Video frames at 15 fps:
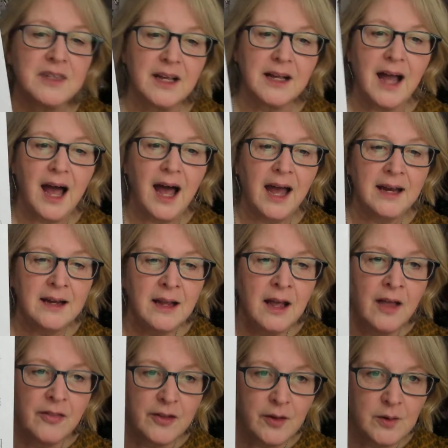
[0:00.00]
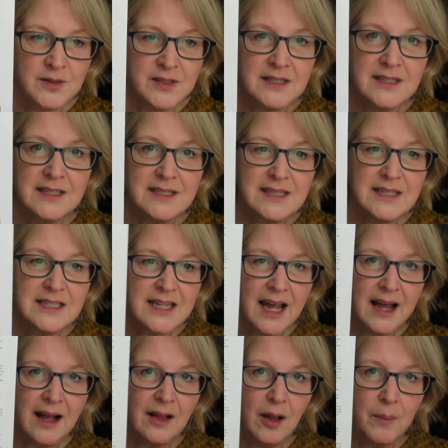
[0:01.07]
the guide that goes into
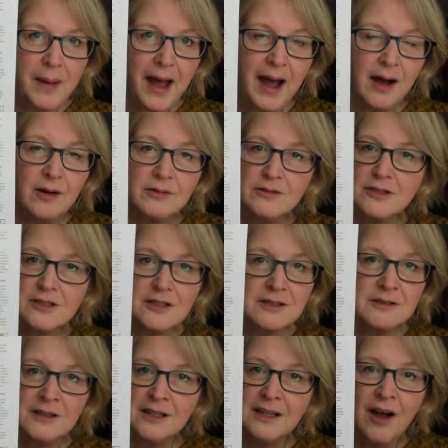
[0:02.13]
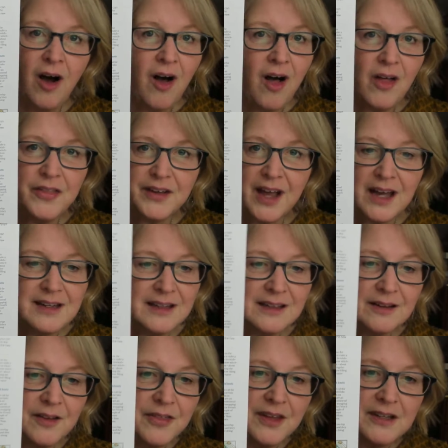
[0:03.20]
detail about all the kind of
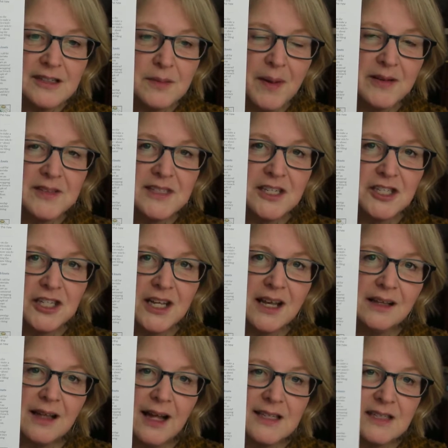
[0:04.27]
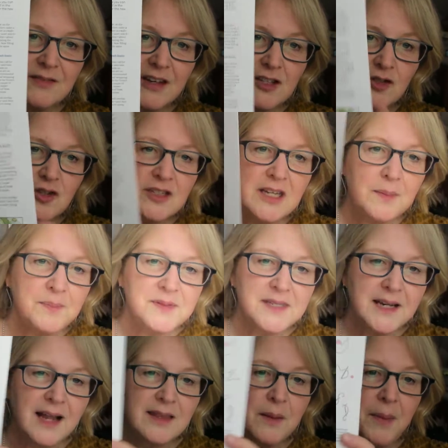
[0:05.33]
little things about stitching it, lots of extra tips,
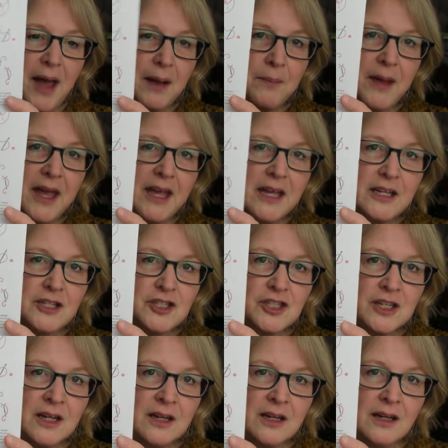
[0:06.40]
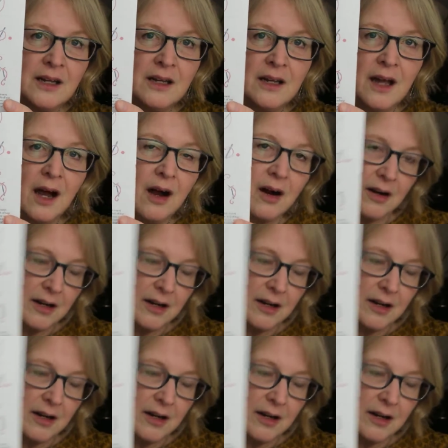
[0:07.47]
and on the back page are